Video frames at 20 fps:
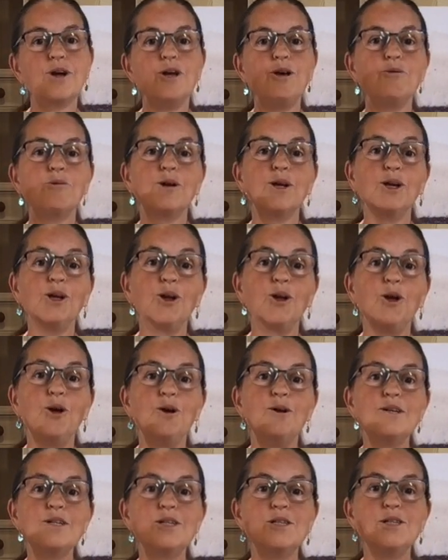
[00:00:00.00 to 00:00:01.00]
you can
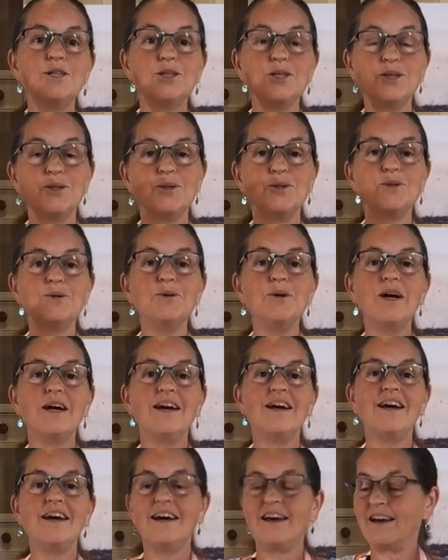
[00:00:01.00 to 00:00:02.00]
learn to do
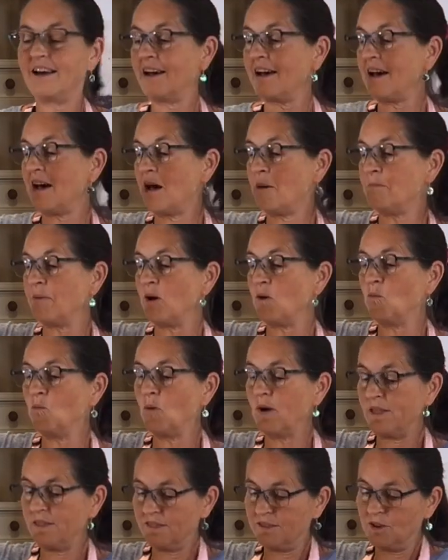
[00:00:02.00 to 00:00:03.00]

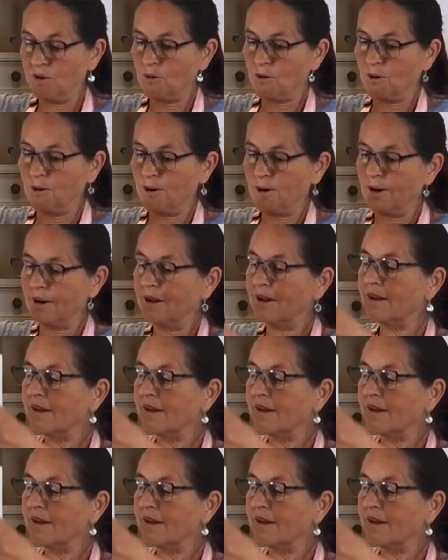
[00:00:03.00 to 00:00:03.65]
with your